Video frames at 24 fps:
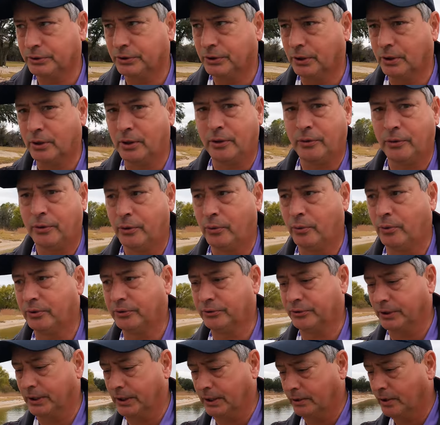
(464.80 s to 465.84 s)
We're still on the
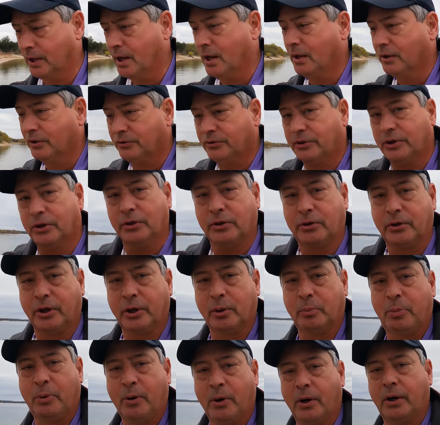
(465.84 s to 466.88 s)
north side. Steel
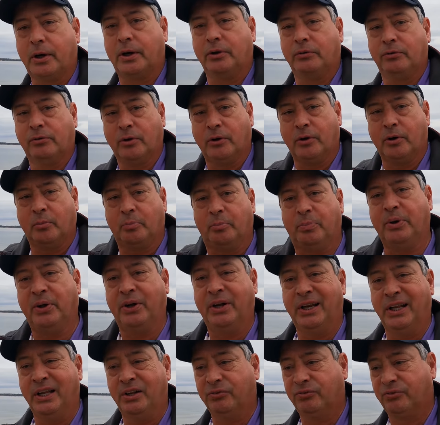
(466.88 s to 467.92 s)
Creek Park is on a
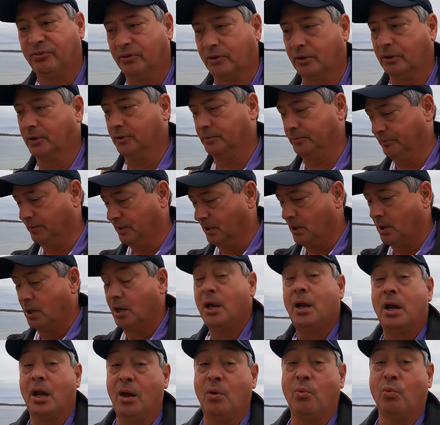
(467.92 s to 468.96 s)
peninsula,
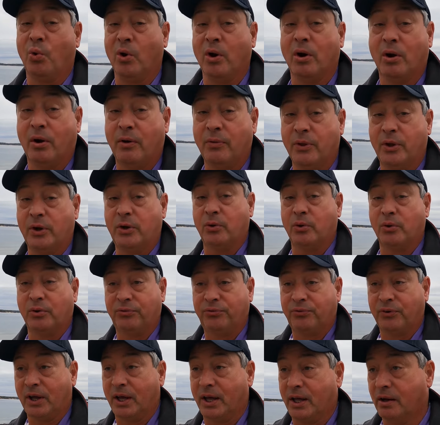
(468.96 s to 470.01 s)
and we're on the
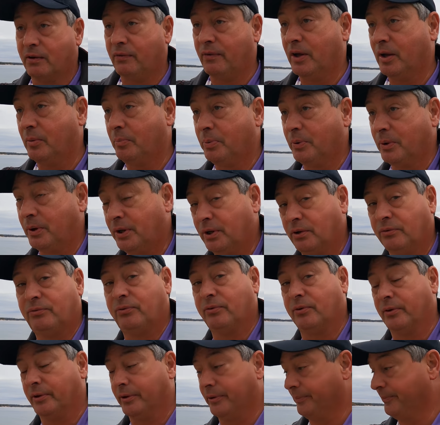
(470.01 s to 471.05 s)
north side of that
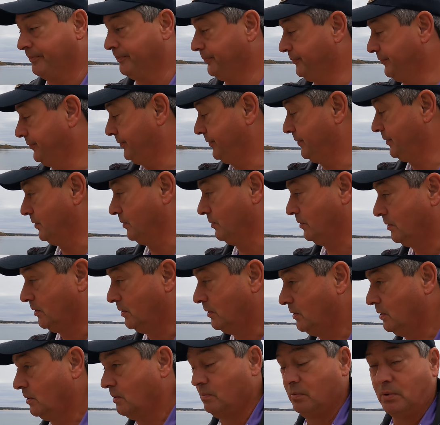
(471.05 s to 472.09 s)
peninsula.
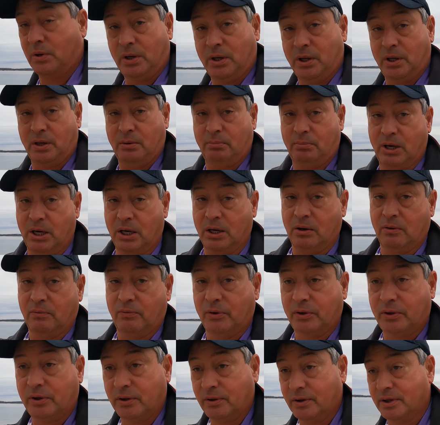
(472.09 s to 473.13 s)
We're gonna head back
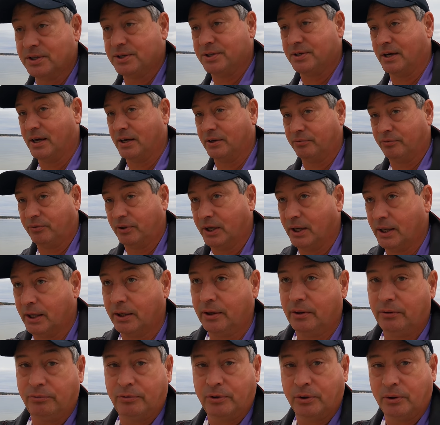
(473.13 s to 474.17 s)
over to the south
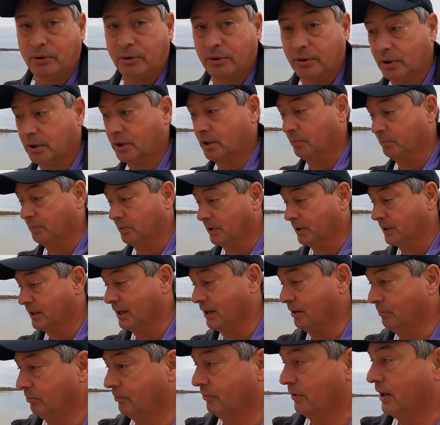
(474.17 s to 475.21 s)
side and show you a couple of
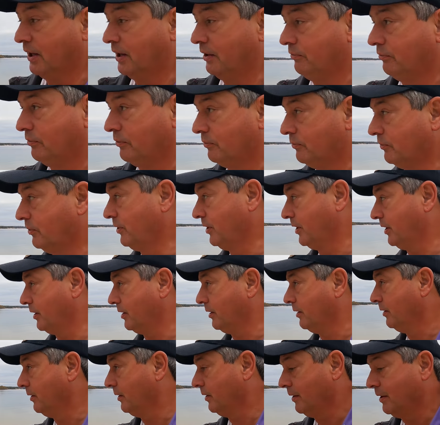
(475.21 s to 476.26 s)
campsites over
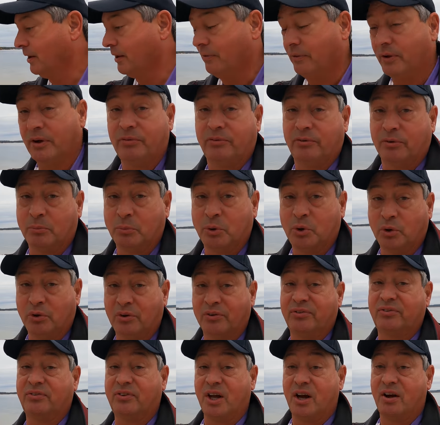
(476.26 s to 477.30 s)
there. There's some
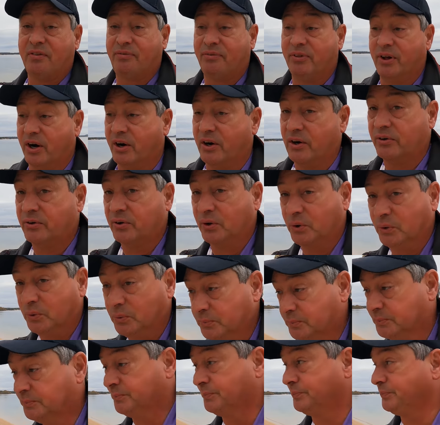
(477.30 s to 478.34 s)
cool stuff there too.